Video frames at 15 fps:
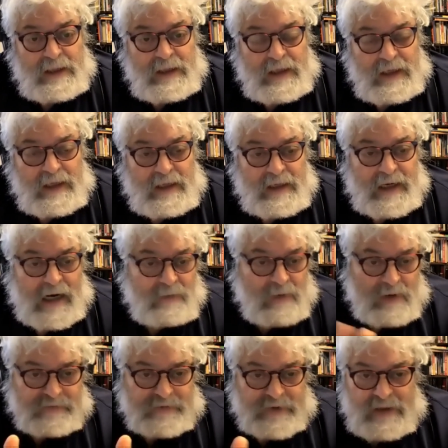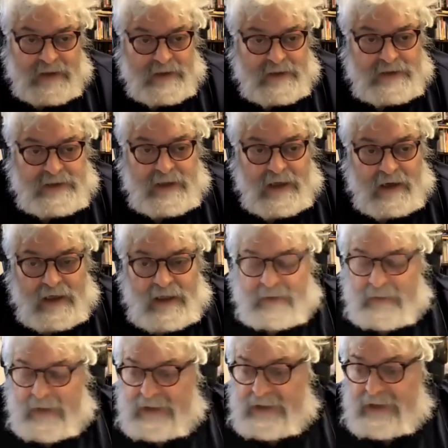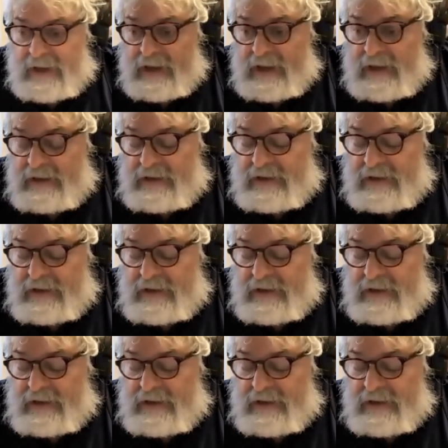and I won't rehearse the arguments. It's